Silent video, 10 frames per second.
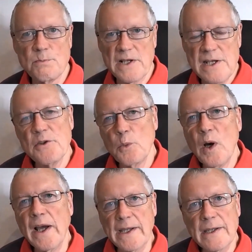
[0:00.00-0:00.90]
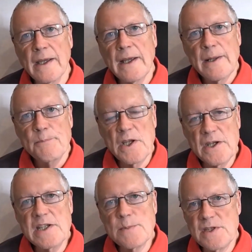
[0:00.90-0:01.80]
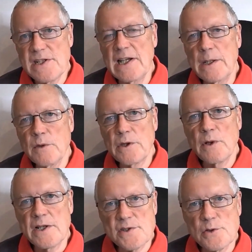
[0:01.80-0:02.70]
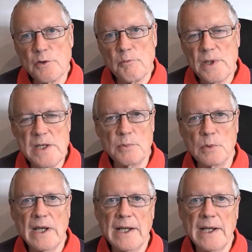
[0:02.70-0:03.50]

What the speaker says: But either way, you need to be dealing with the right sort of people